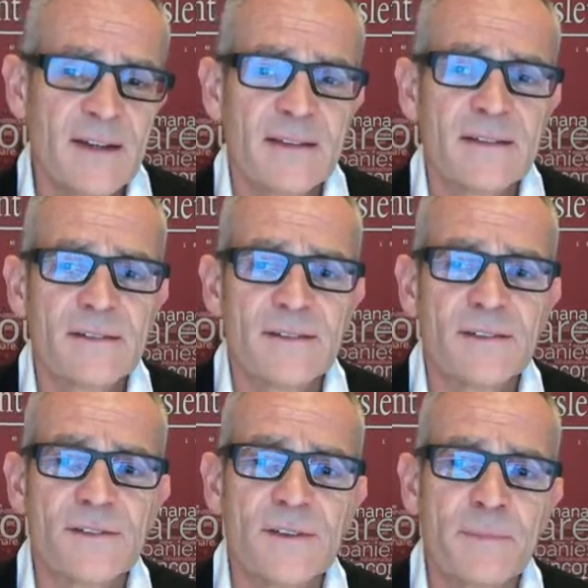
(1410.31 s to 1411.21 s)

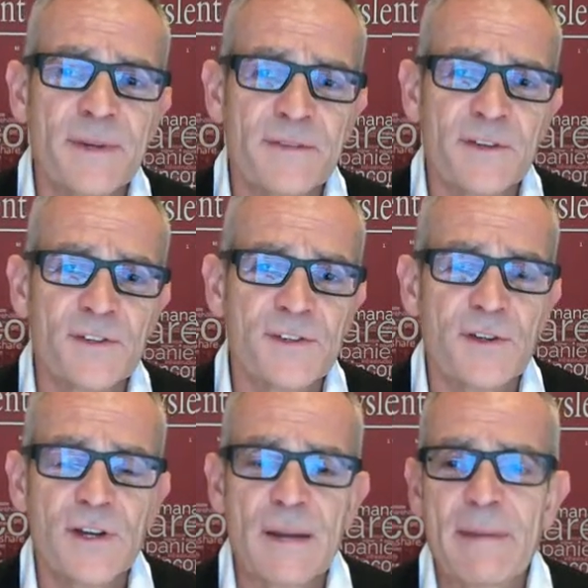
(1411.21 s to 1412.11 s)
There's a bit of
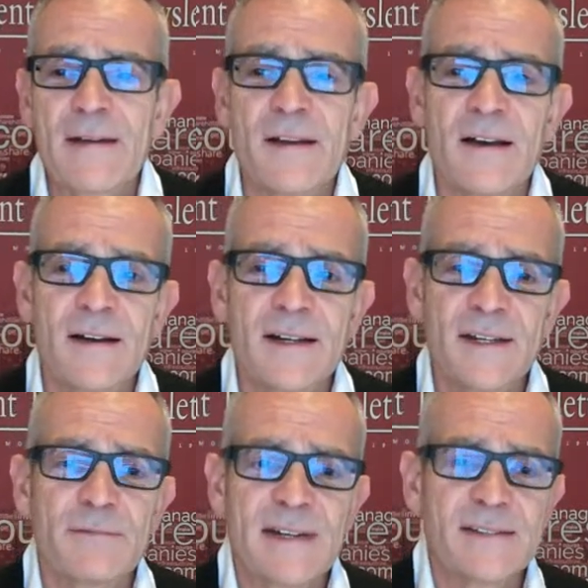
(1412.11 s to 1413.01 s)
concern about highly
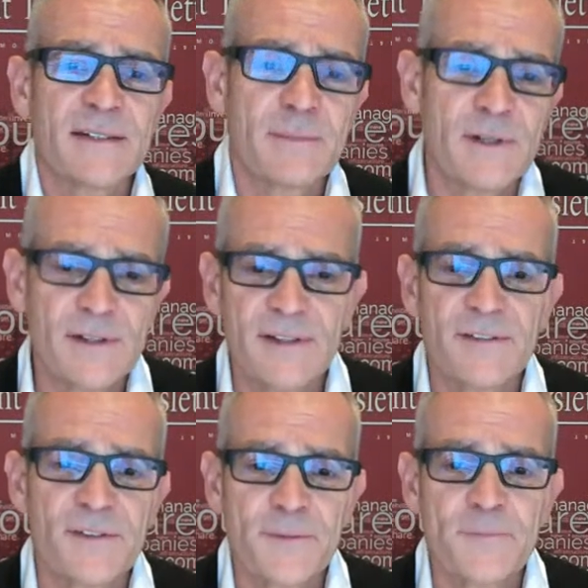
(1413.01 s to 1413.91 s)
rated
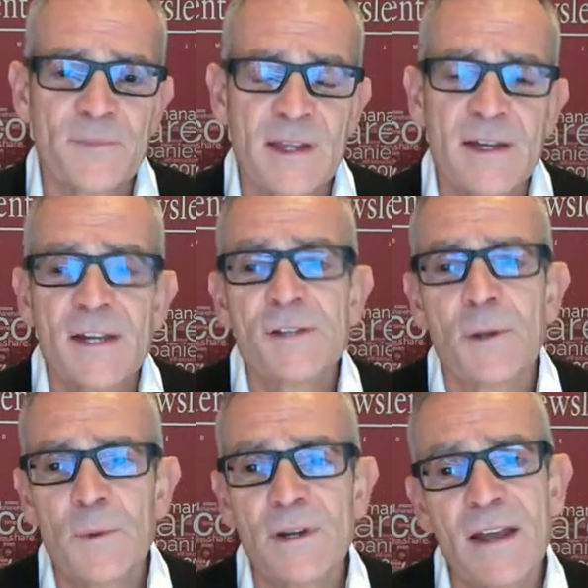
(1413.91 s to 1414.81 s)
markets. So I
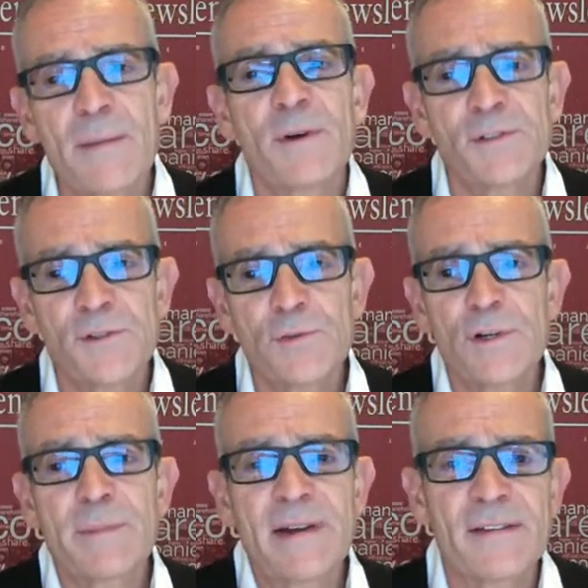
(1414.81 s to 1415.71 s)
will come on to talk
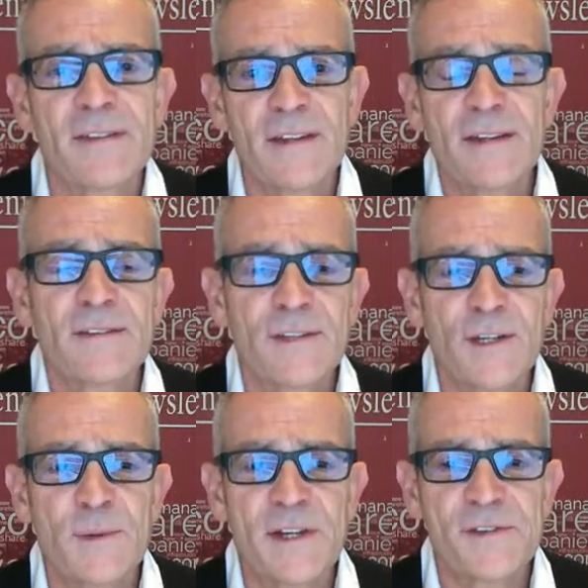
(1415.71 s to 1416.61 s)
about the
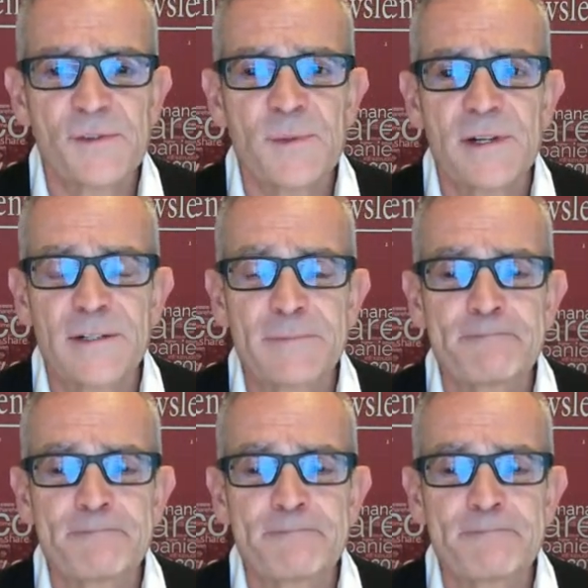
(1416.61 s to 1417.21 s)
US as well.